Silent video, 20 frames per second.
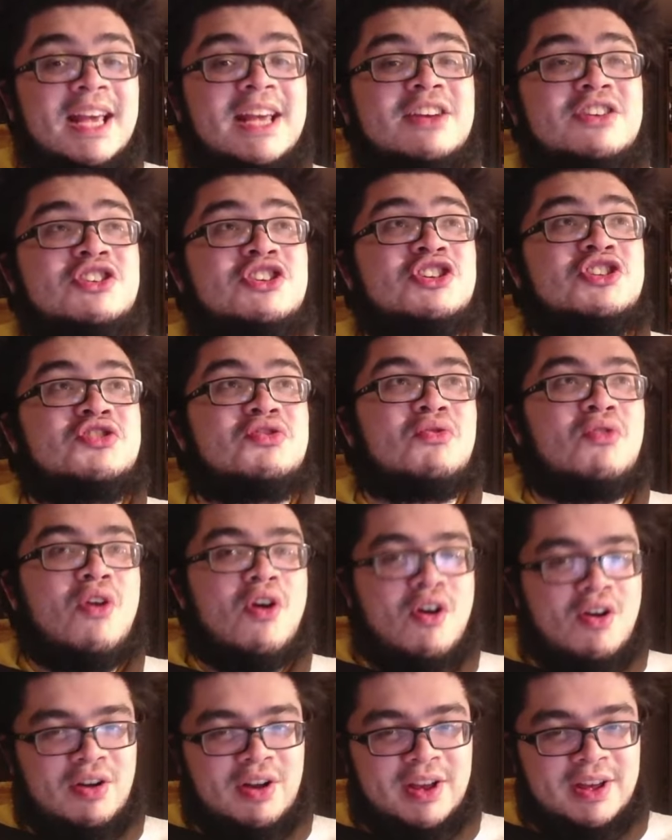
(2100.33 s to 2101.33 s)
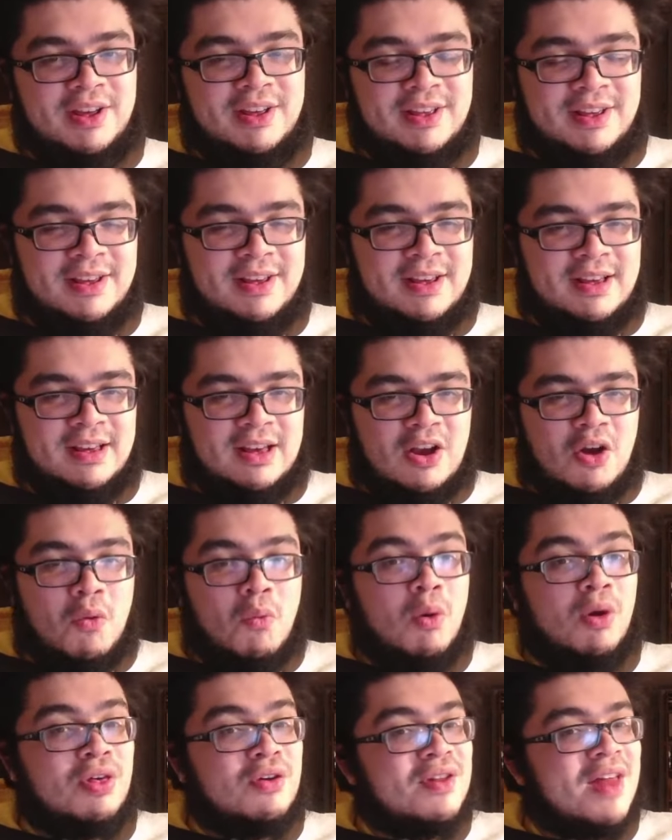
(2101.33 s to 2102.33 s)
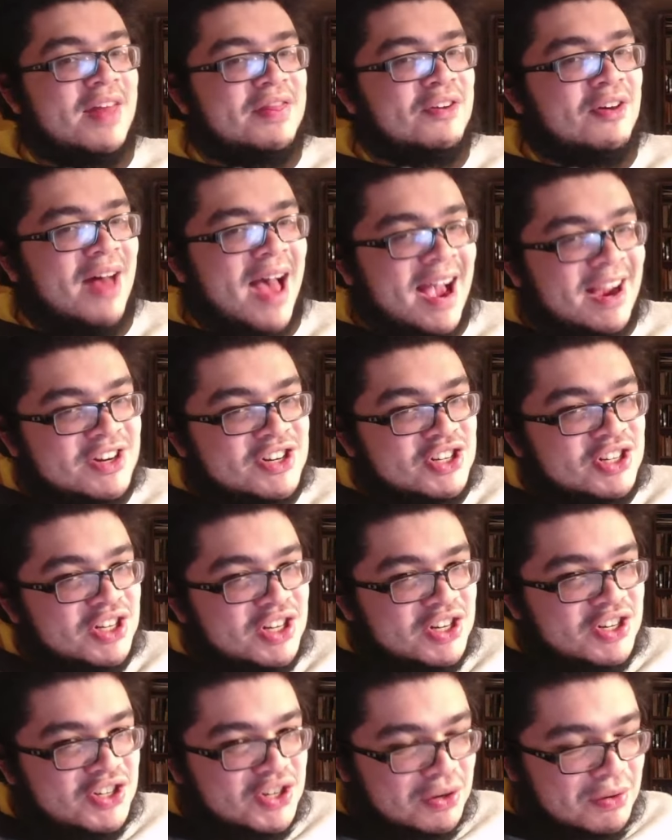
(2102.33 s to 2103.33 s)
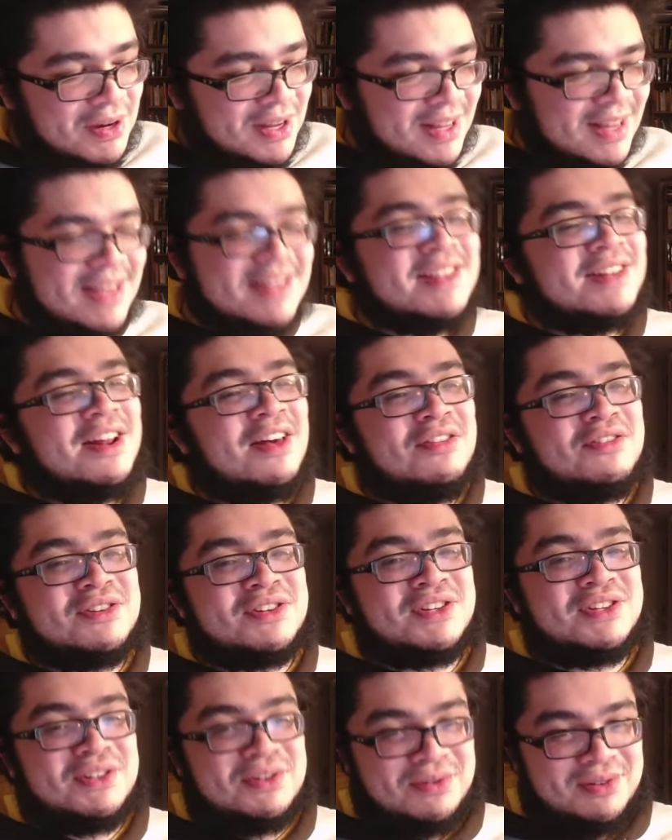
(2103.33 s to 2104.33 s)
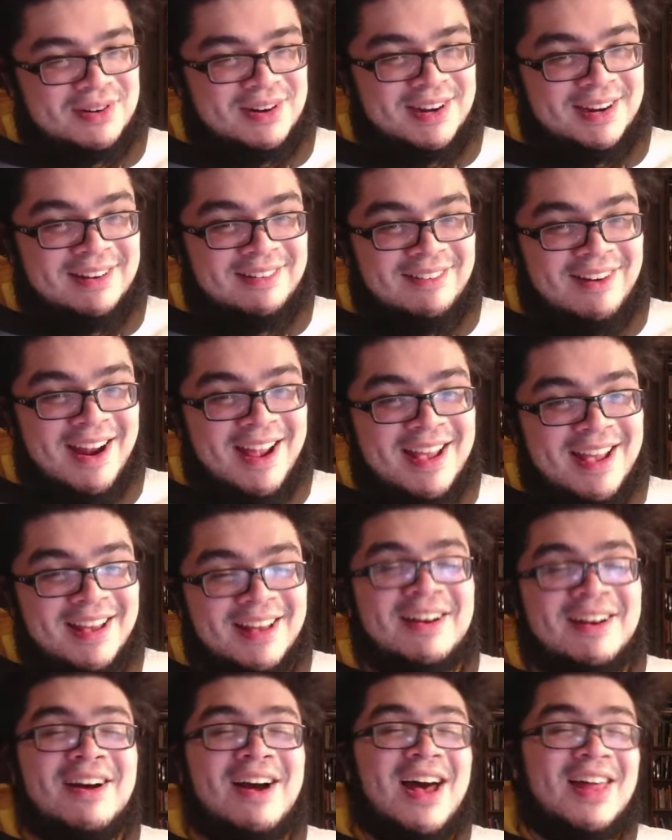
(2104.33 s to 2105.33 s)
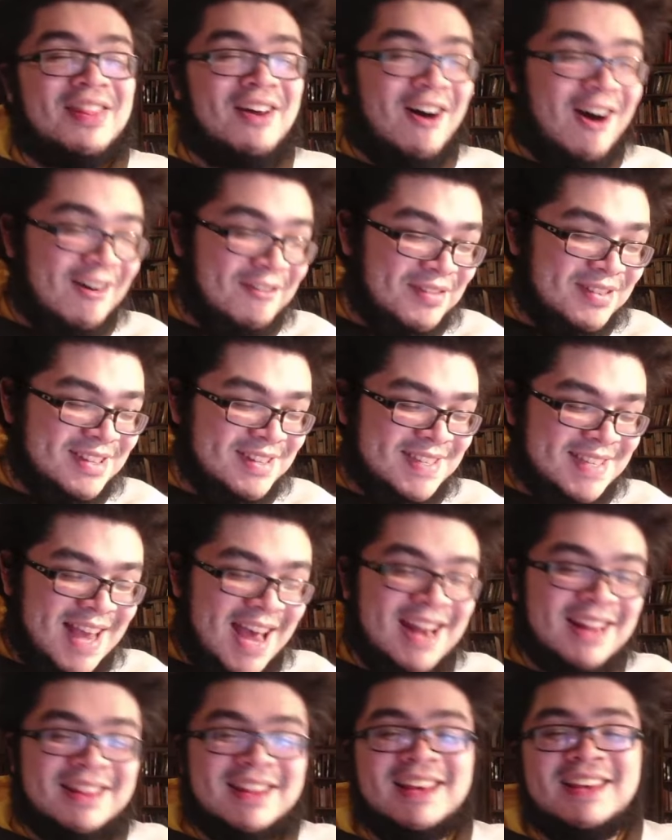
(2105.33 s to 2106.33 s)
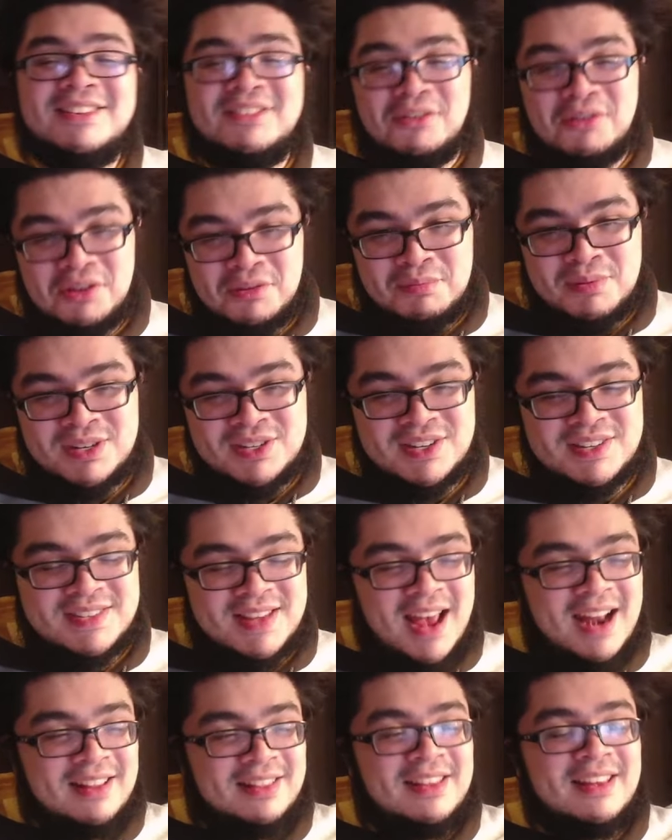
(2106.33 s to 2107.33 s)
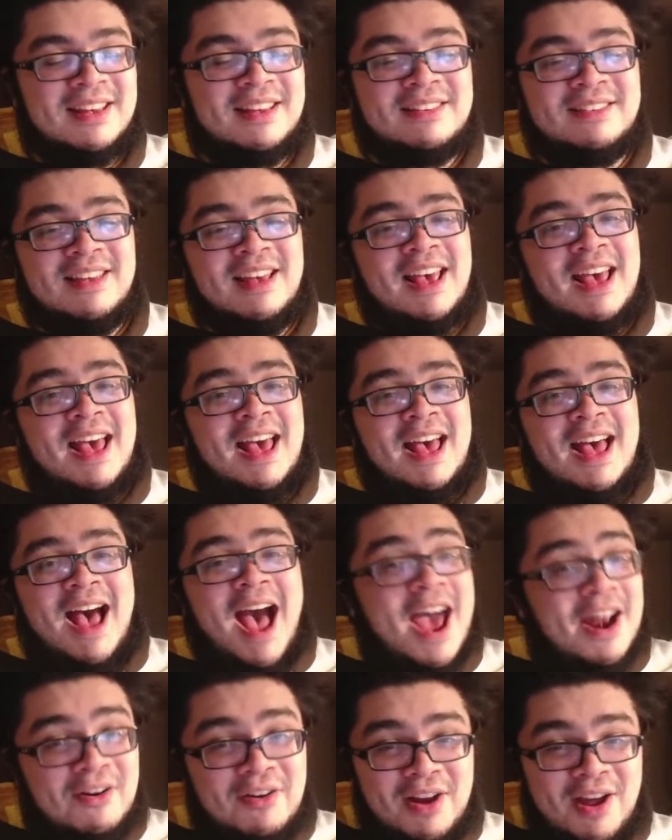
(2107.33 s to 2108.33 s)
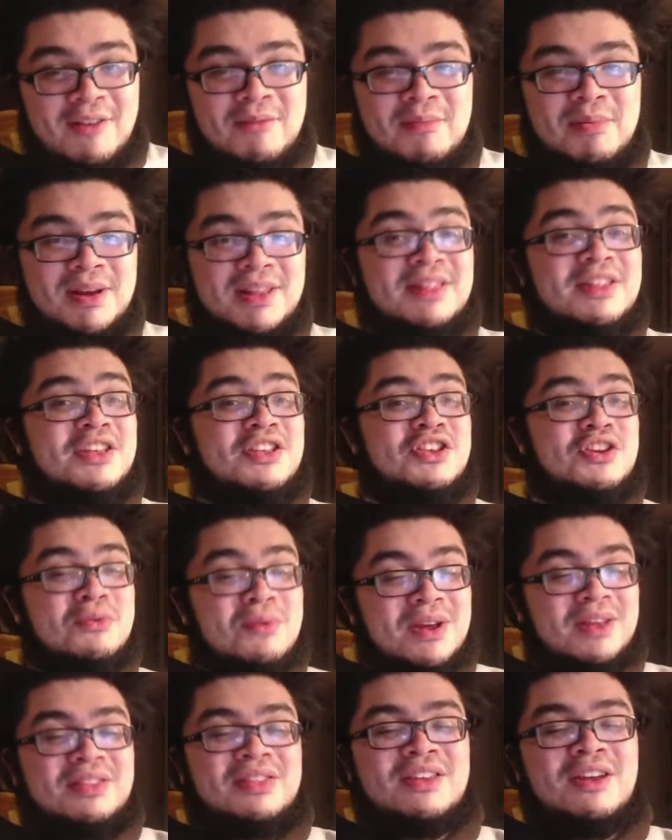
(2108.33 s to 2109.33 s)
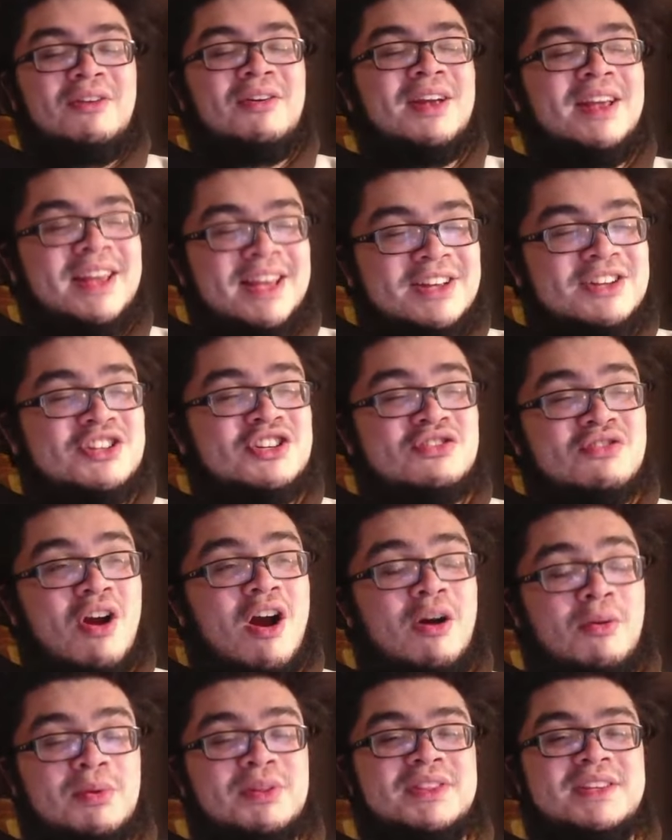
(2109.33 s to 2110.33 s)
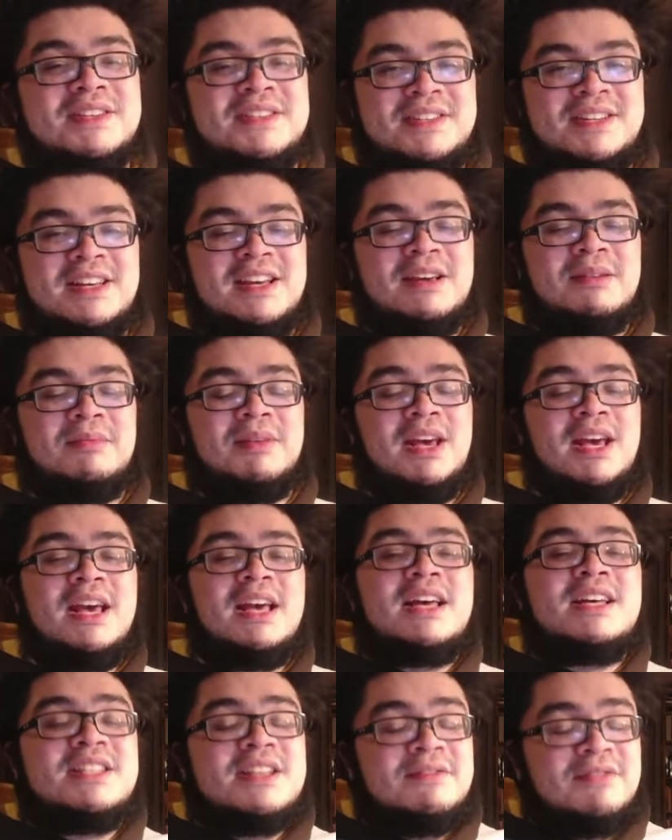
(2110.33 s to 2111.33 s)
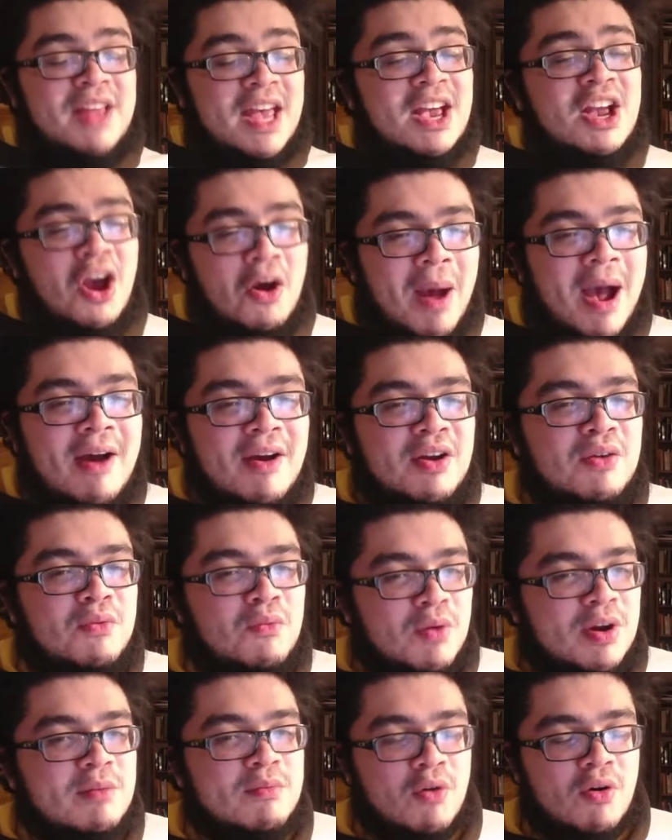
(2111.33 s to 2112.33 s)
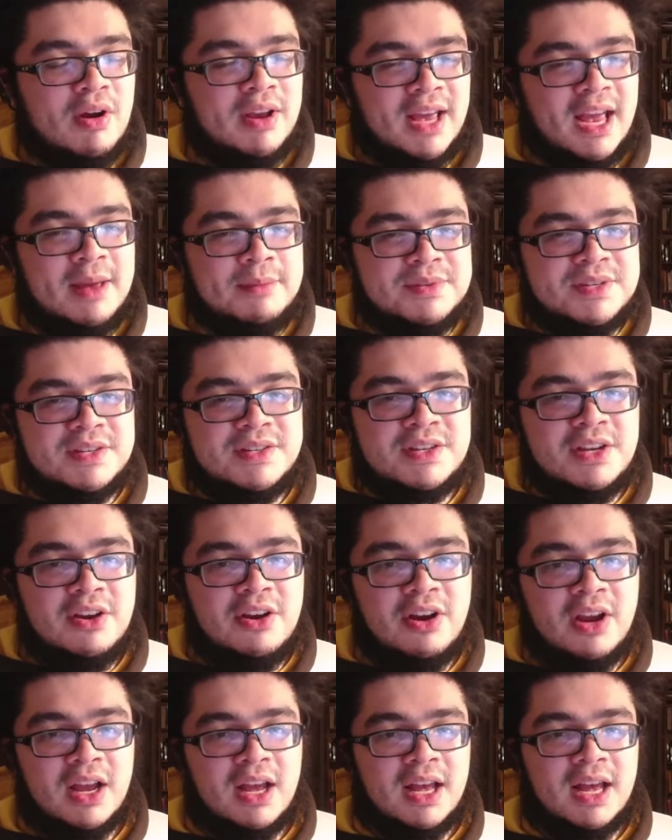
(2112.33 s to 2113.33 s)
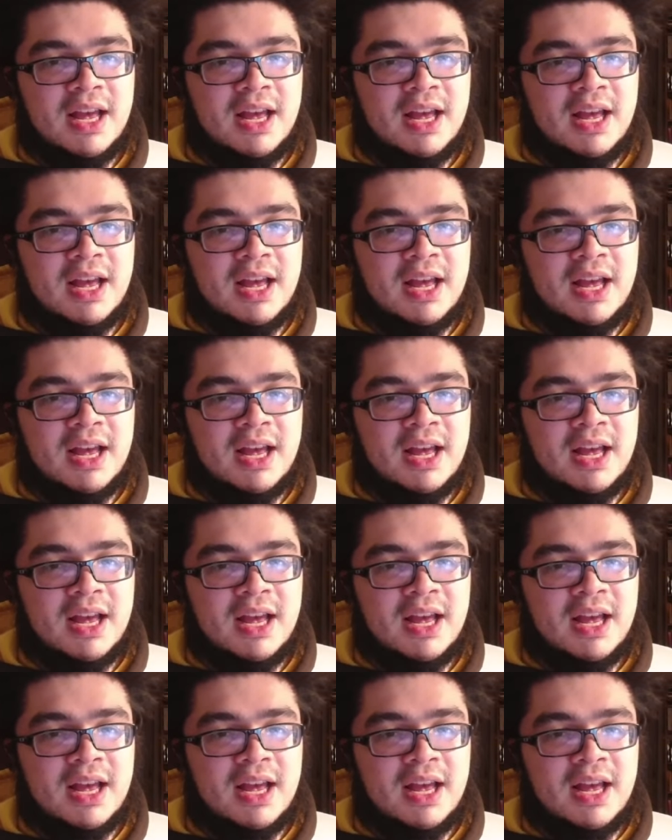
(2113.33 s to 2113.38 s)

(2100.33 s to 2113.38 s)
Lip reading: is strong. Whether or not they'll actually do it is another story, right? On the offensive side of things or the pitching side of things, I don't know. But the Ewing theory is strong with this team. Because if they go out and win more games this year,